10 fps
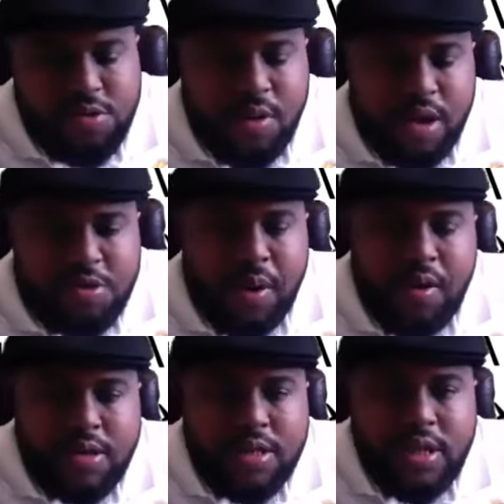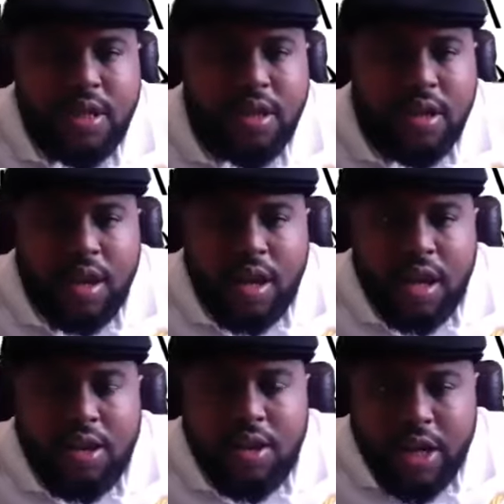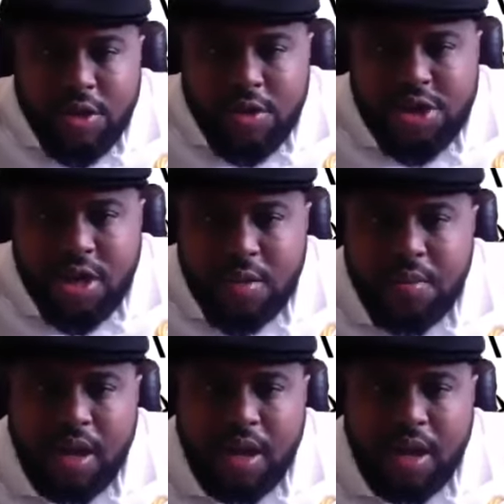transparency and your leadership,